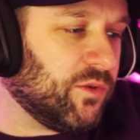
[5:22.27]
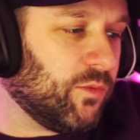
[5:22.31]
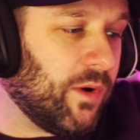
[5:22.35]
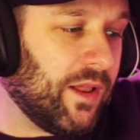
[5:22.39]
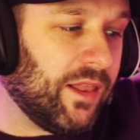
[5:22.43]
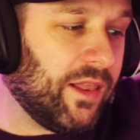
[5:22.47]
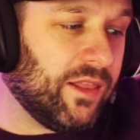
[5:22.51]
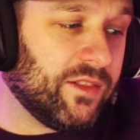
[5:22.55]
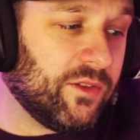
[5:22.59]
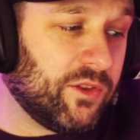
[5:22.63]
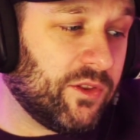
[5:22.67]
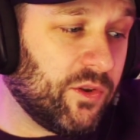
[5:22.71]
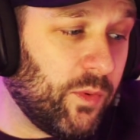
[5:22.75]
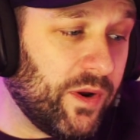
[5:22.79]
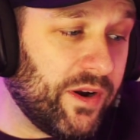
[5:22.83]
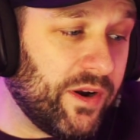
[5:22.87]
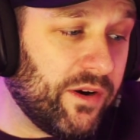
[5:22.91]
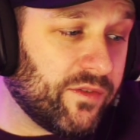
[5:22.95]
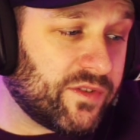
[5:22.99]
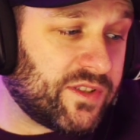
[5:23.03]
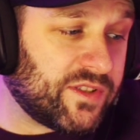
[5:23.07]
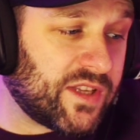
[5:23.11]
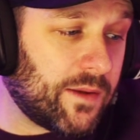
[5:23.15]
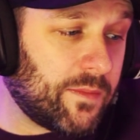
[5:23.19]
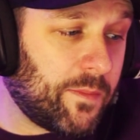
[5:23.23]
Well, the winner
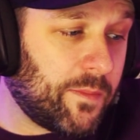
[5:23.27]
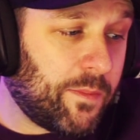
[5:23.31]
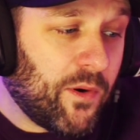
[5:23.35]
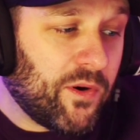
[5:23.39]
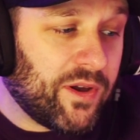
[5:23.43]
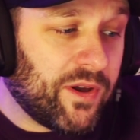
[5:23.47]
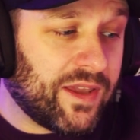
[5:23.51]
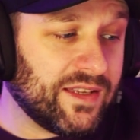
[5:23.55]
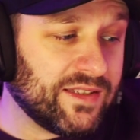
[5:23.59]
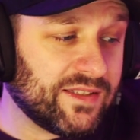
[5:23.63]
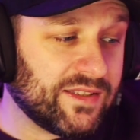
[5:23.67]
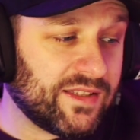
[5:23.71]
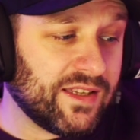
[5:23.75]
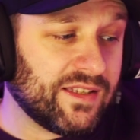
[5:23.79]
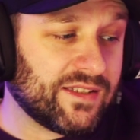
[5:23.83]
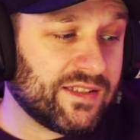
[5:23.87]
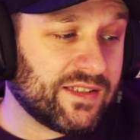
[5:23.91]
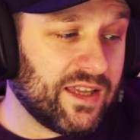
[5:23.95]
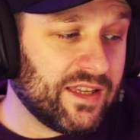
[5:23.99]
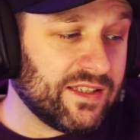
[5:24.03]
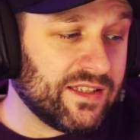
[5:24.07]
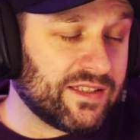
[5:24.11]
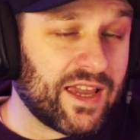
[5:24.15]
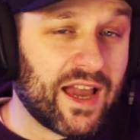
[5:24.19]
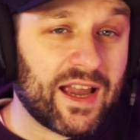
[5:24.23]
of Cyberpunk
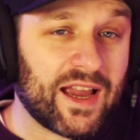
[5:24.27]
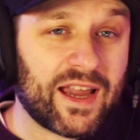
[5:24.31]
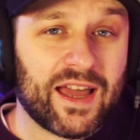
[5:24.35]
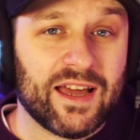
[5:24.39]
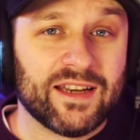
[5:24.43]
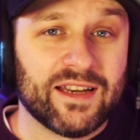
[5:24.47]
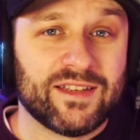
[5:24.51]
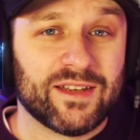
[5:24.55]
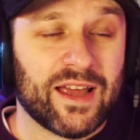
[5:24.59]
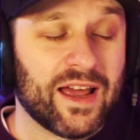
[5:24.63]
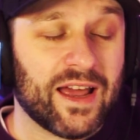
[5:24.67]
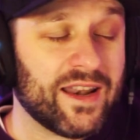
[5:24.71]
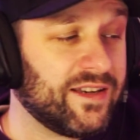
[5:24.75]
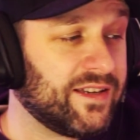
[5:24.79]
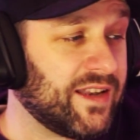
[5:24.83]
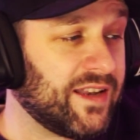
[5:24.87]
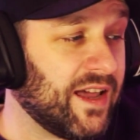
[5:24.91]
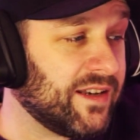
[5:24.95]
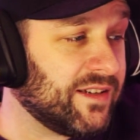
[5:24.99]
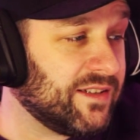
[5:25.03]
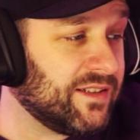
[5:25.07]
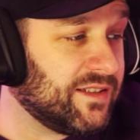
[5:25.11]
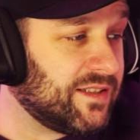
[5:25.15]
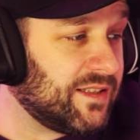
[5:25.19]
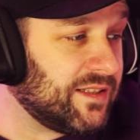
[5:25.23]
is Gagad,
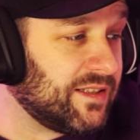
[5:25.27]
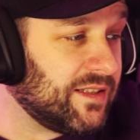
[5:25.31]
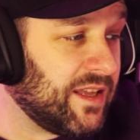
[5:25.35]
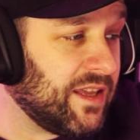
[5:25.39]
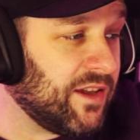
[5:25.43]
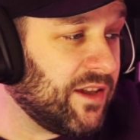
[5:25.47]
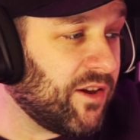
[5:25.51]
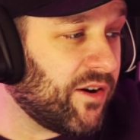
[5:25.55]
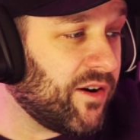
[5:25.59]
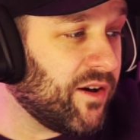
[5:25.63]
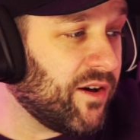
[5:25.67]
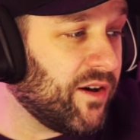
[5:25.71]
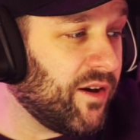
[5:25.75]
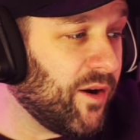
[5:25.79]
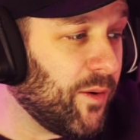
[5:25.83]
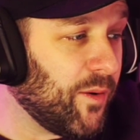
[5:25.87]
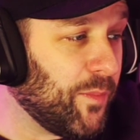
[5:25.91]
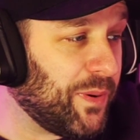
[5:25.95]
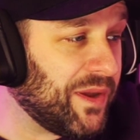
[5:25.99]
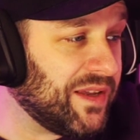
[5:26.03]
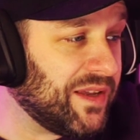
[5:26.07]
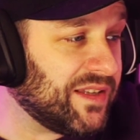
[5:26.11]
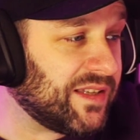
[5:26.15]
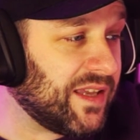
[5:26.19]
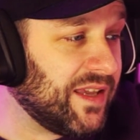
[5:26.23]
and he got it on
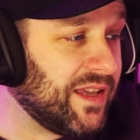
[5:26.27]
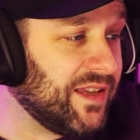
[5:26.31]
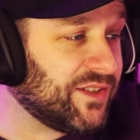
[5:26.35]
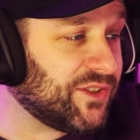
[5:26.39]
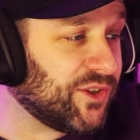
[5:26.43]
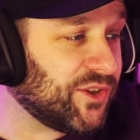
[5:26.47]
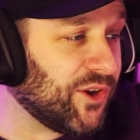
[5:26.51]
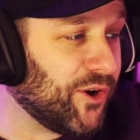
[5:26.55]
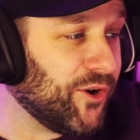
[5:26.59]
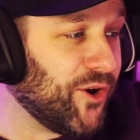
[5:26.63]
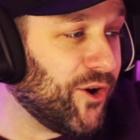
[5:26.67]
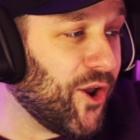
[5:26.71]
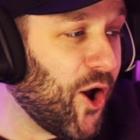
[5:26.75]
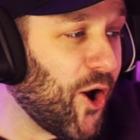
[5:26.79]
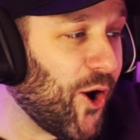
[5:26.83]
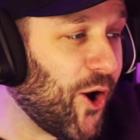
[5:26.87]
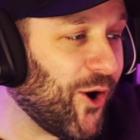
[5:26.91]
PC, so no.